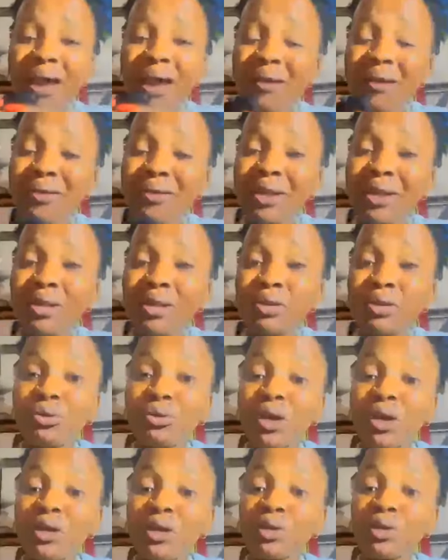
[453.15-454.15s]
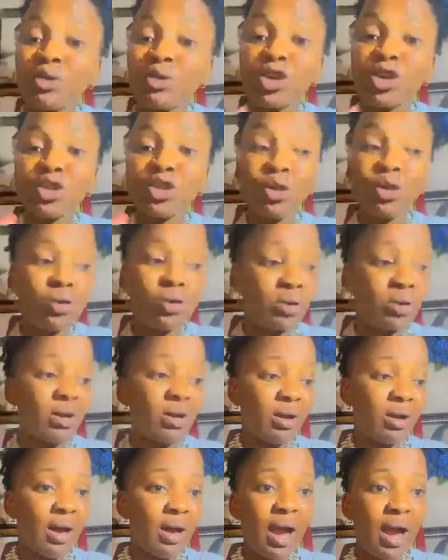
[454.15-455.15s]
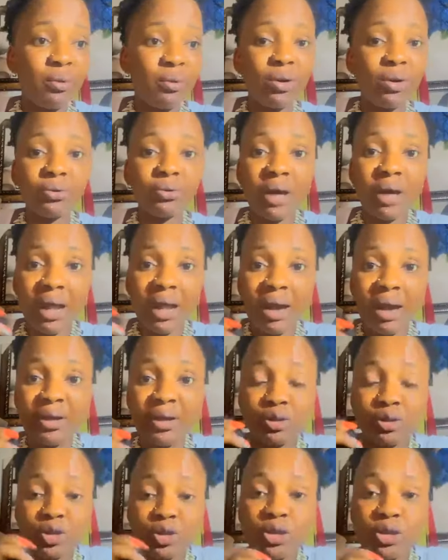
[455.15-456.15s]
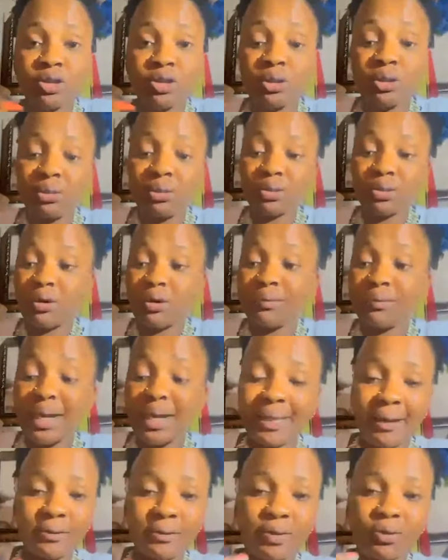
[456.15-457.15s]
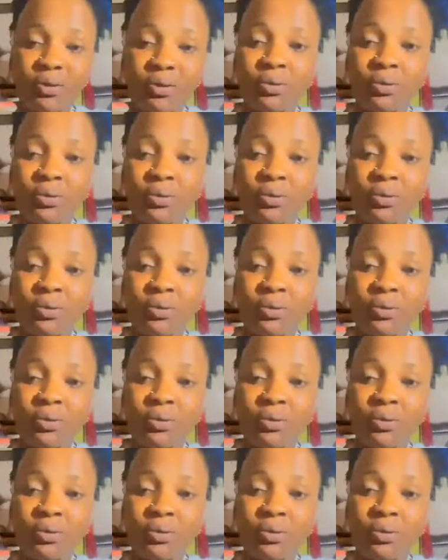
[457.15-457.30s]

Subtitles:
Allow the place to touch all. I will not allow it to touch because of data.